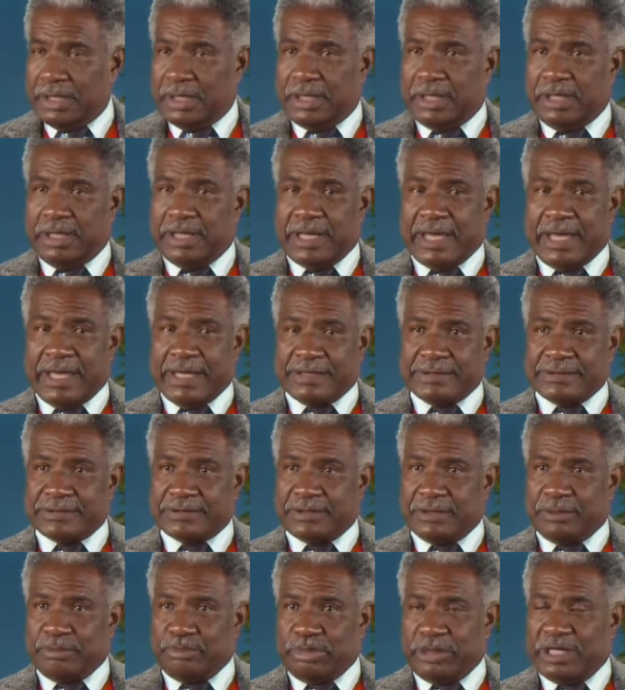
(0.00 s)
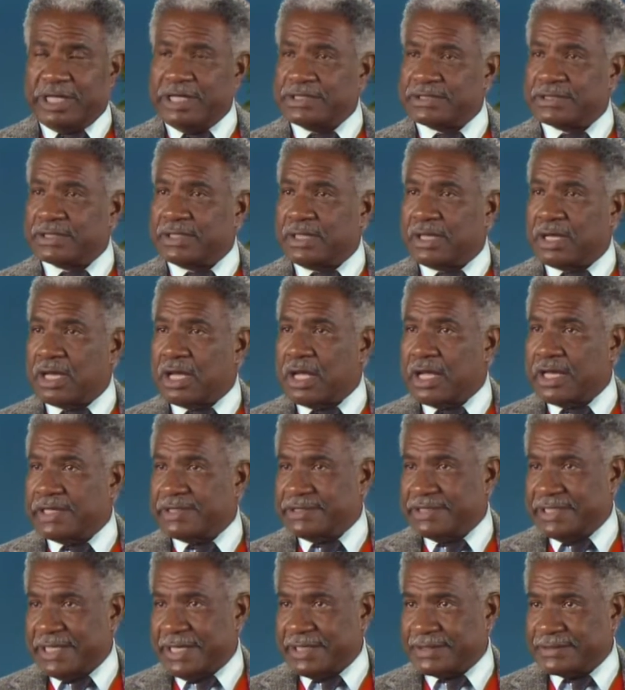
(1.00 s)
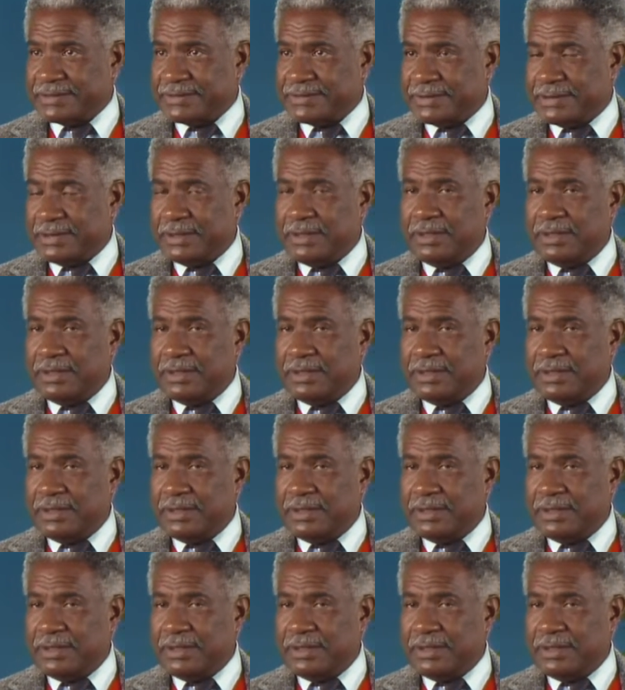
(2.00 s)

it has a place and a context.